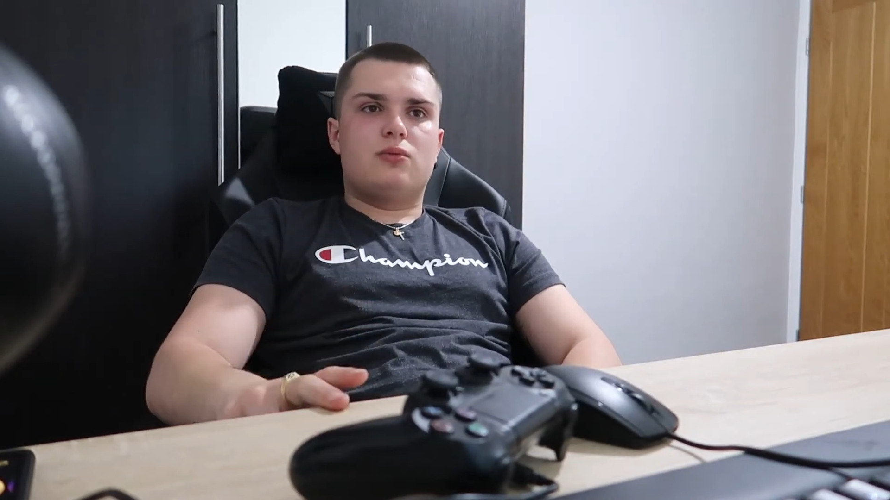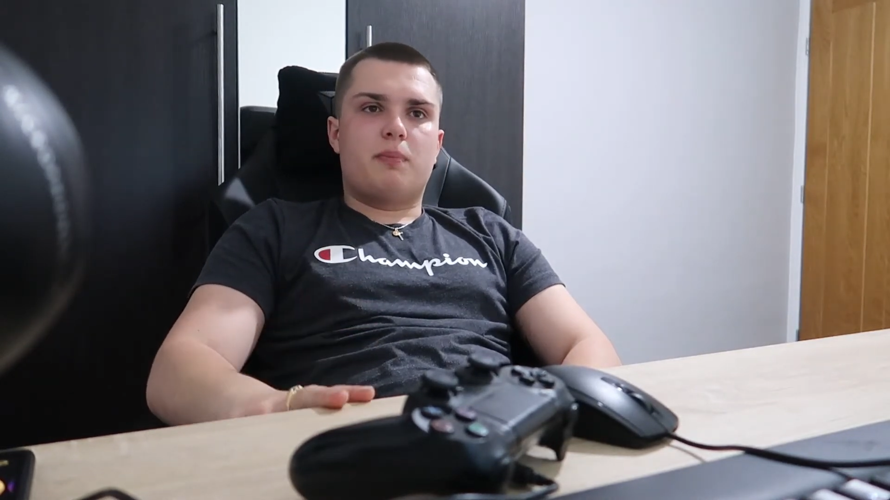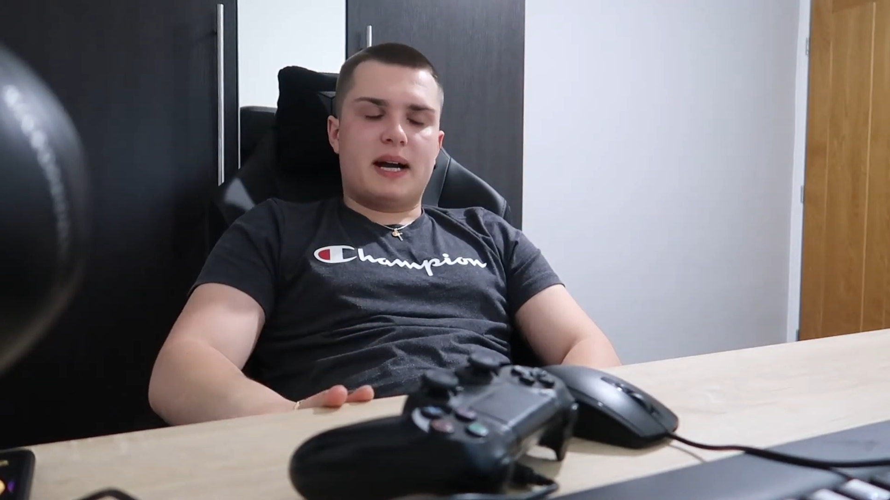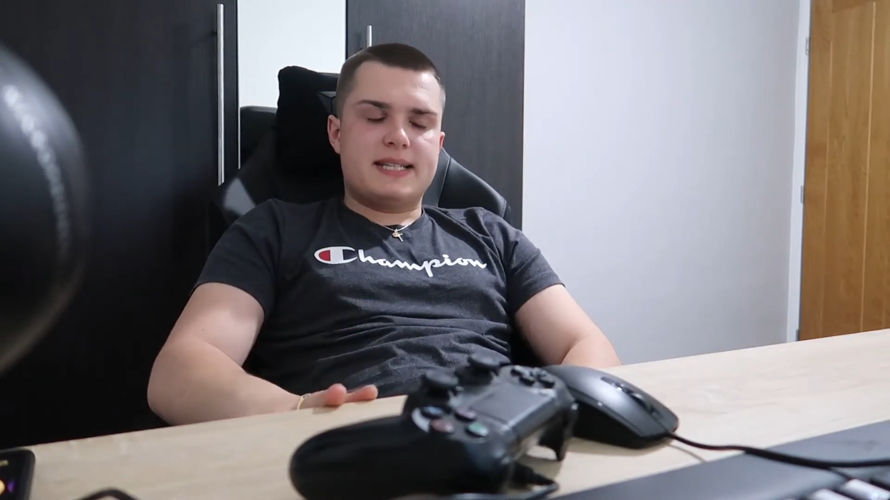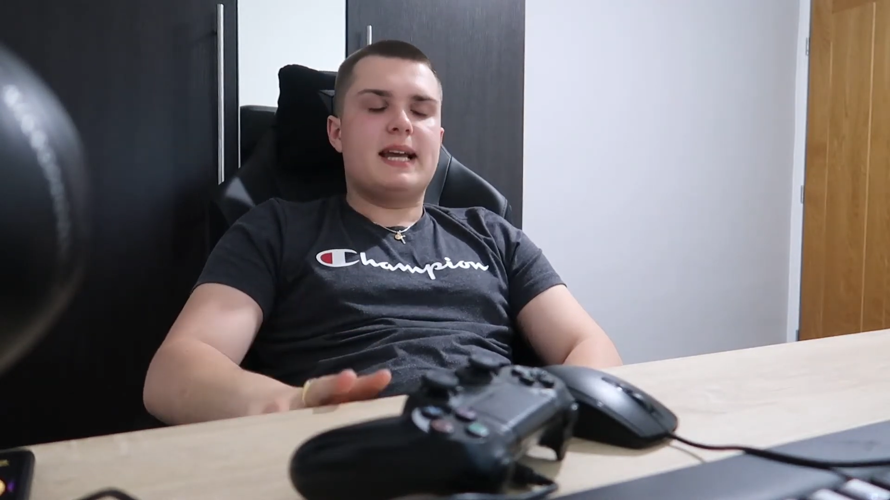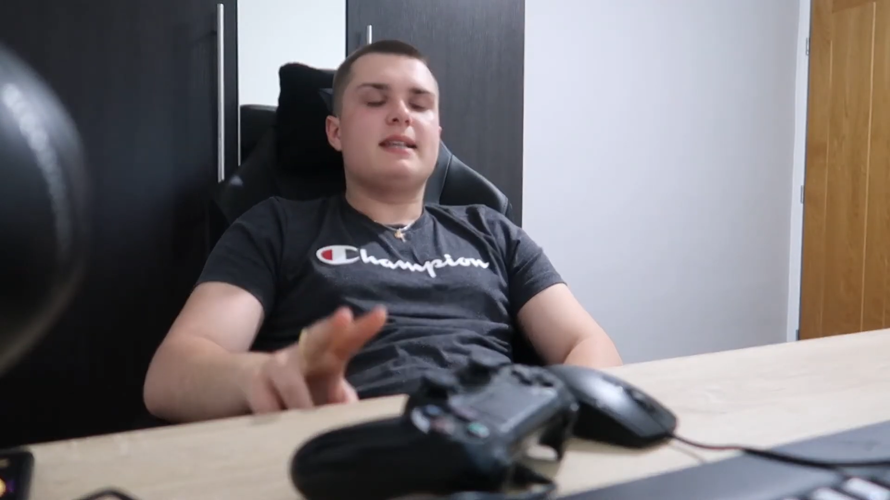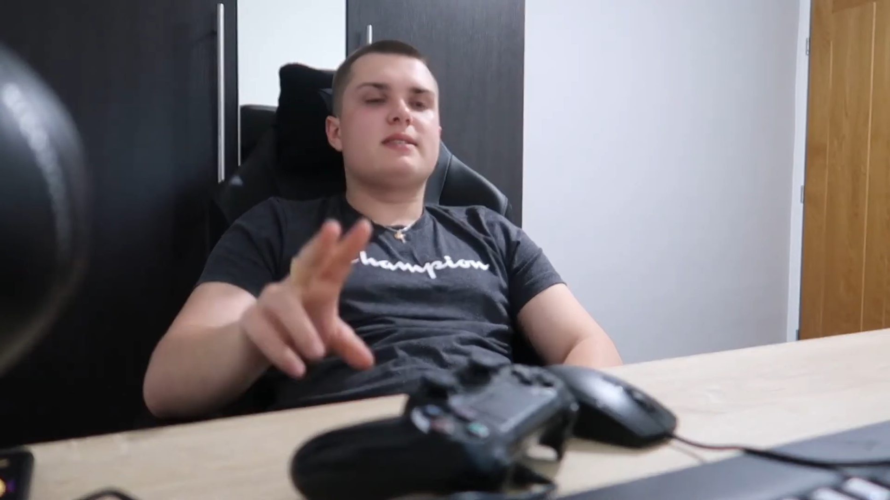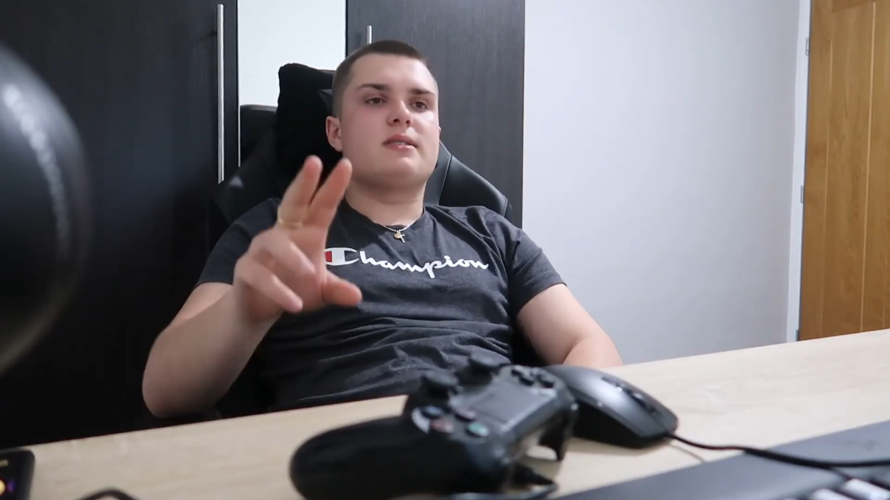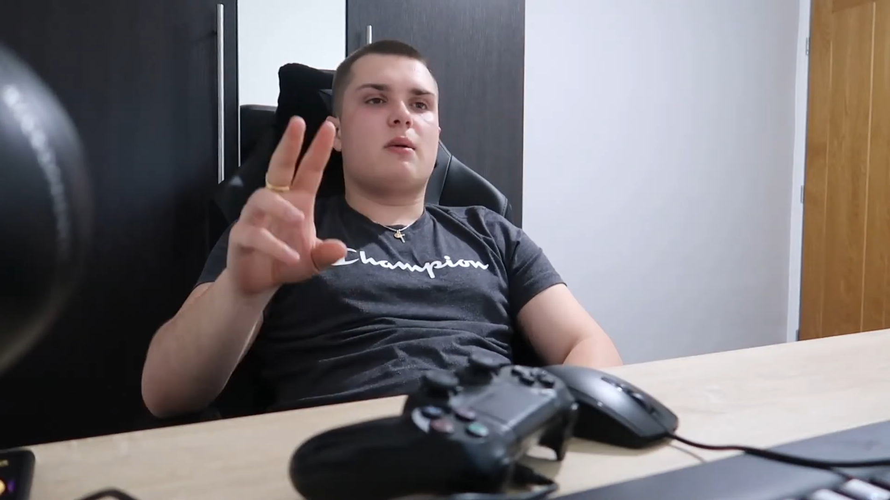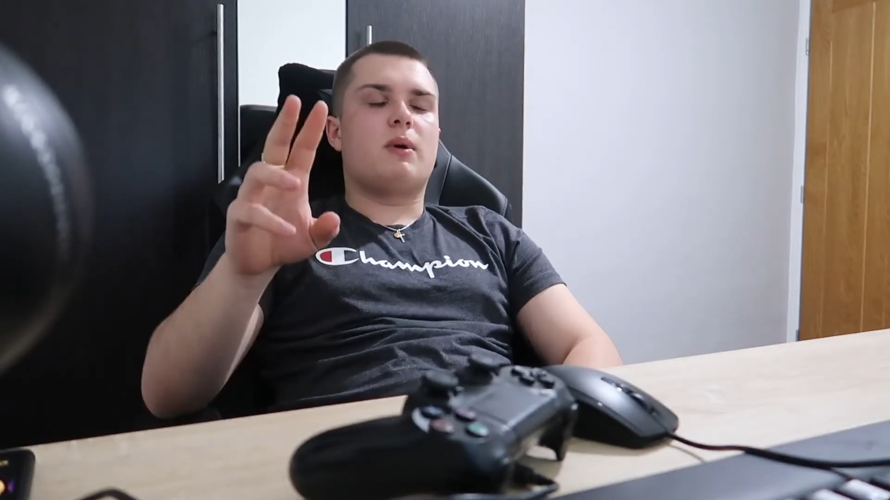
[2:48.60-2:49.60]
by
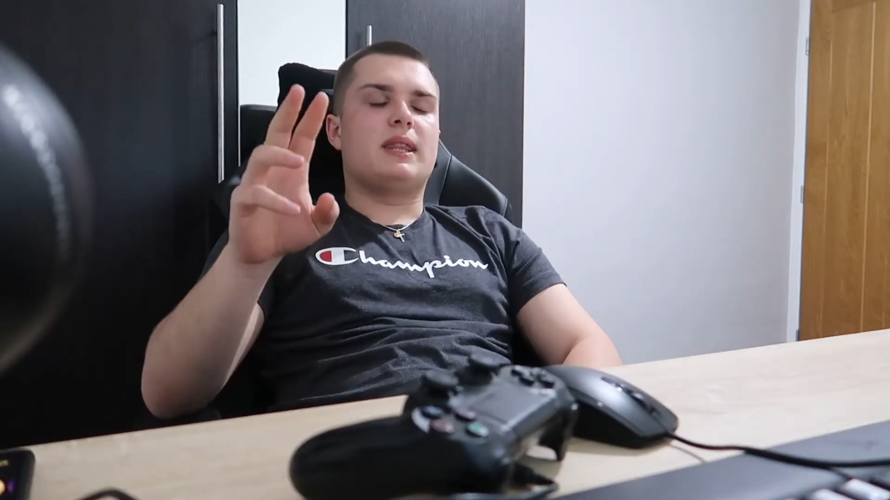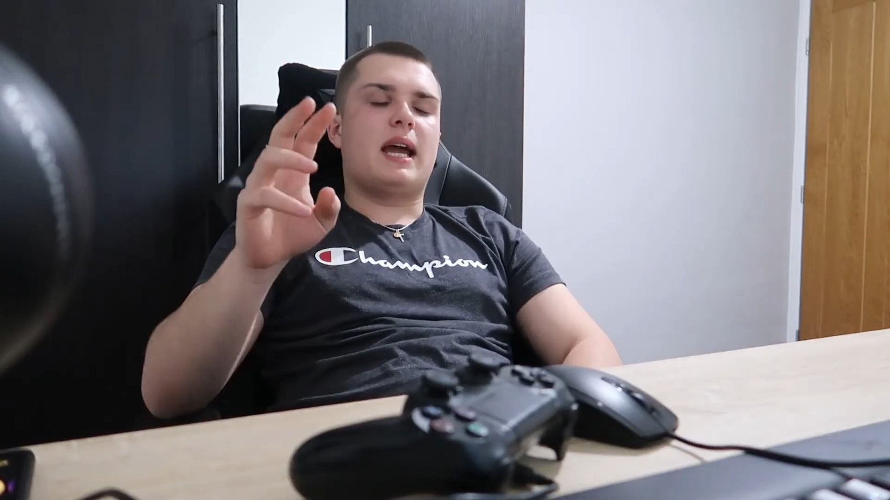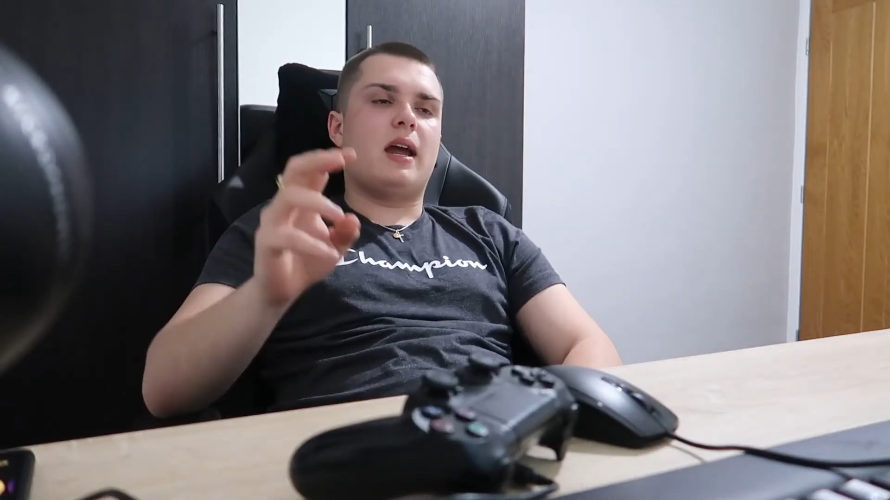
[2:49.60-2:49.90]
telling someone that